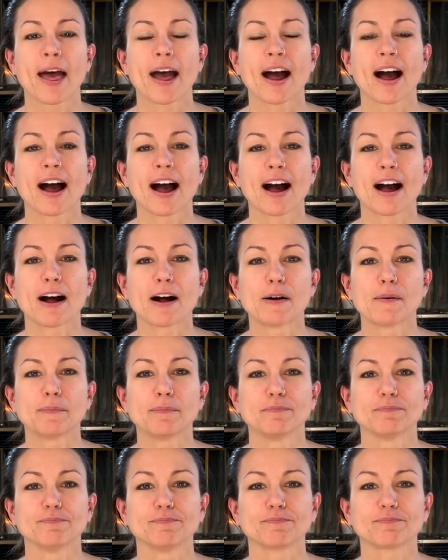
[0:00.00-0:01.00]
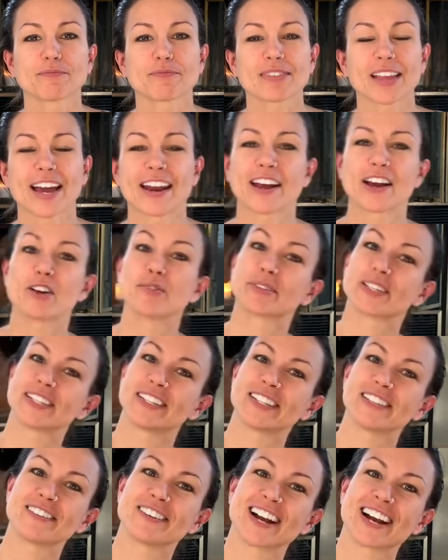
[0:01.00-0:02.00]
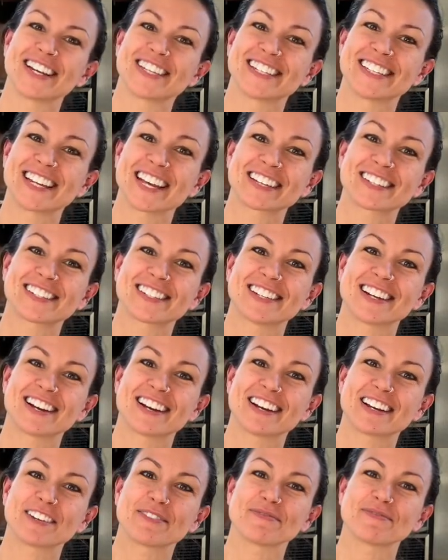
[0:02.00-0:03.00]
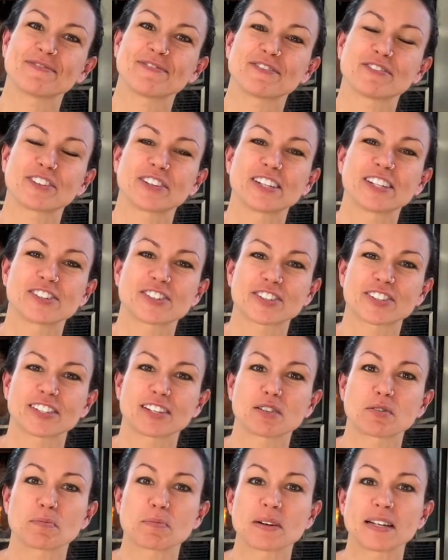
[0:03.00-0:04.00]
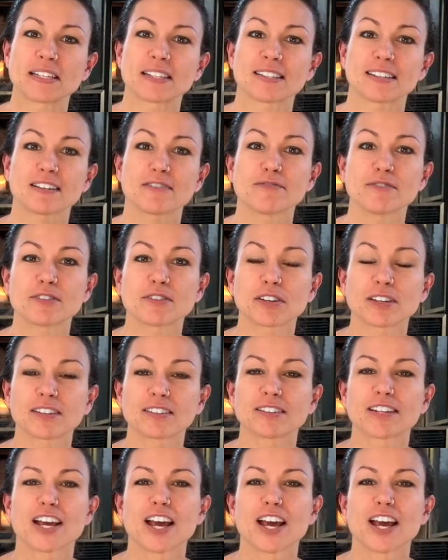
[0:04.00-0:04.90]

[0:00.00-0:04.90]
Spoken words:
And I hope to see you guys next time. If you're interested in my stuff, you can